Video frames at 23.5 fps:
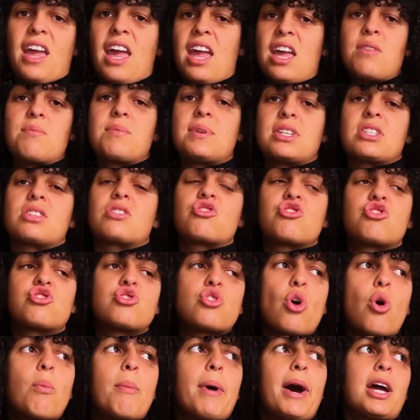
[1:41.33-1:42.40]
hate winter so
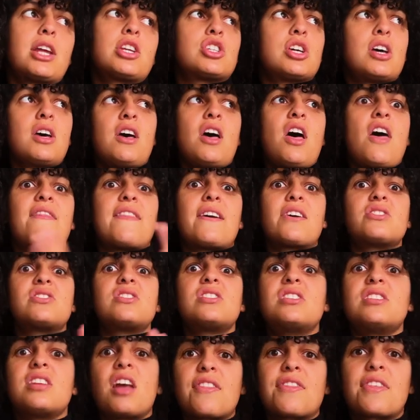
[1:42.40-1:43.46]
much. There's
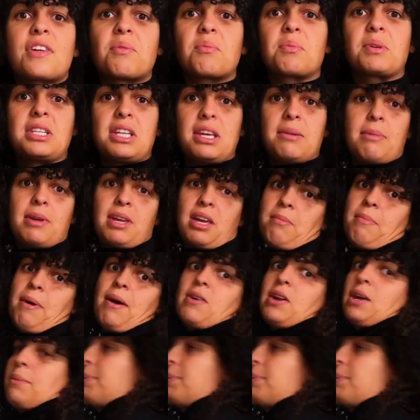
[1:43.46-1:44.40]
nothing redeeming about it